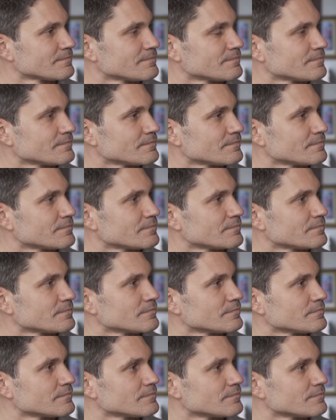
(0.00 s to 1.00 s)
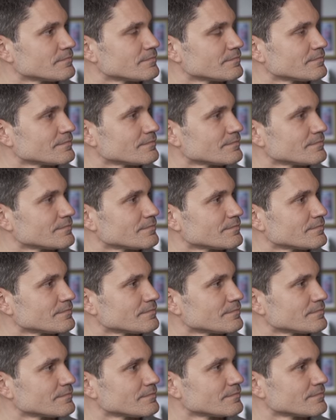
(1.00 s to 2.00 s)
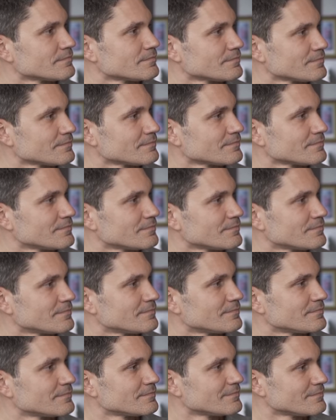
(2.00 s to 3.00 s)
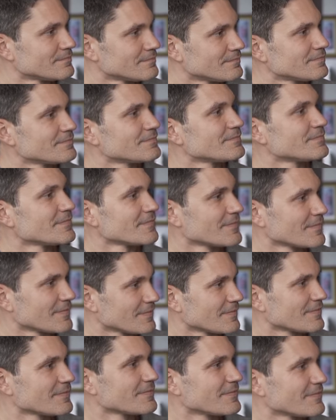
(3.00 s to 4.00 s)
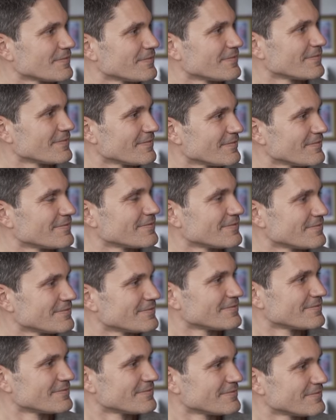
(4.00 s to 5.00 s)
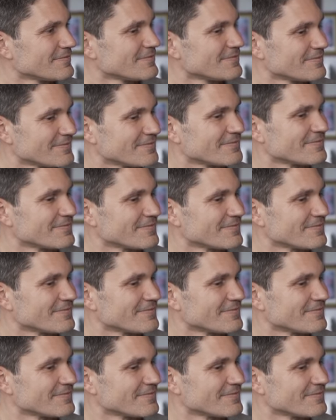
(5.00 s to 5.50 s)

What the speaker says: (silent)